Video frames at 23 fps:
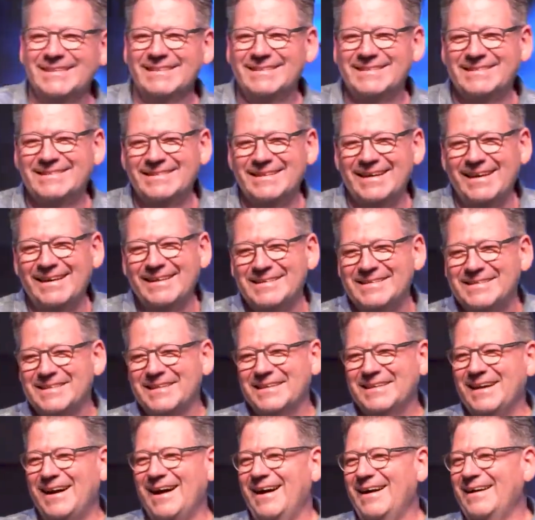it's, it's,
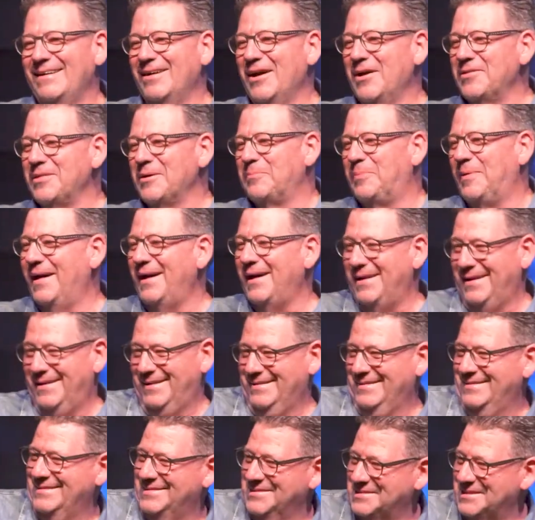uh, I know the pain
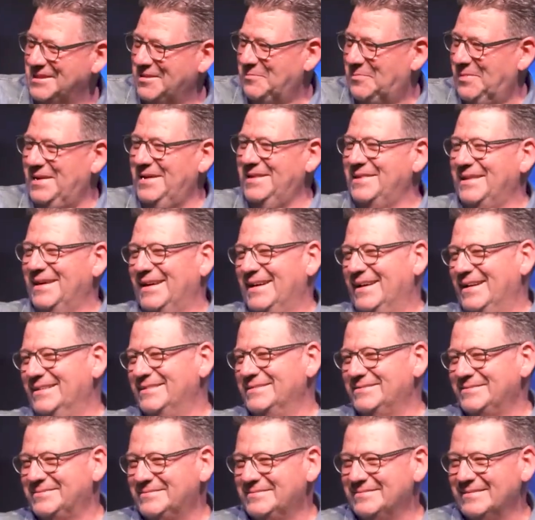because I've been there.
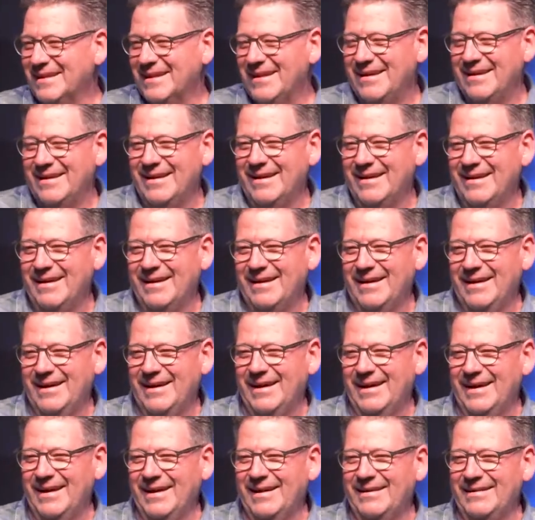
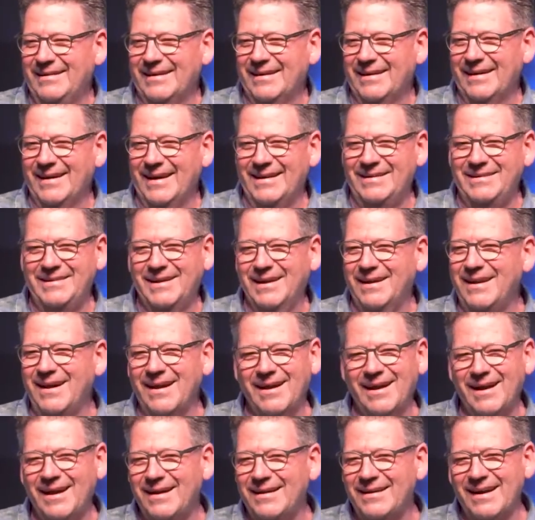And, uh, and you go
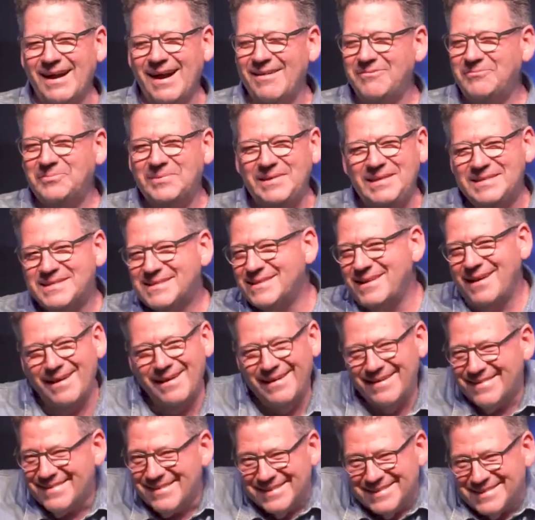like, I've been
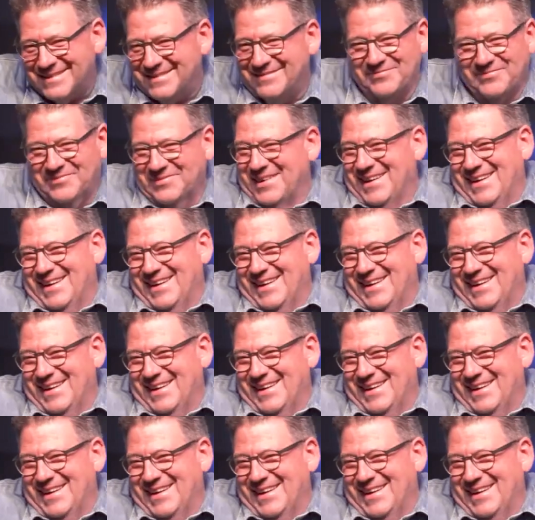saying this